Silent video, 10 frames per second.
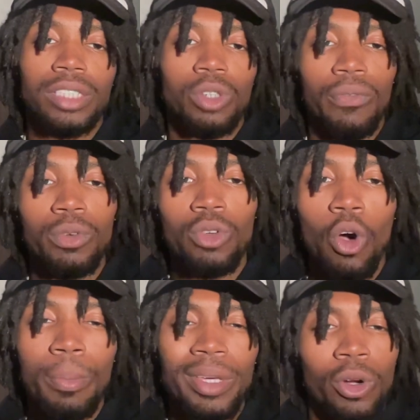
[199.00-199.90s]
So if you know
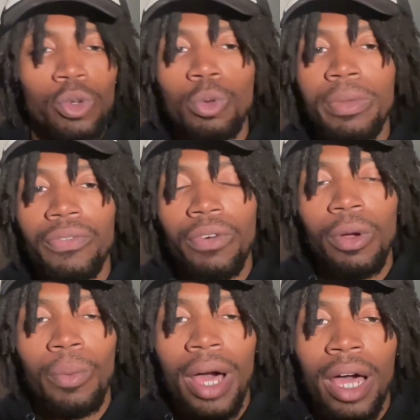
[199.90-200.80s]
me or knew me for a
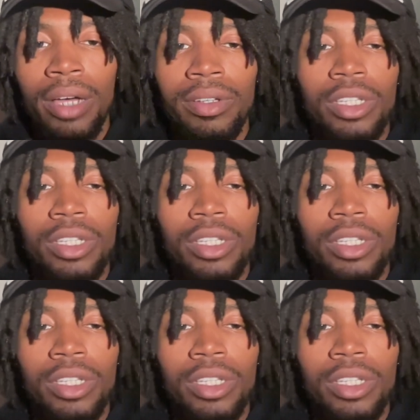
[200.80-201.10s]
while,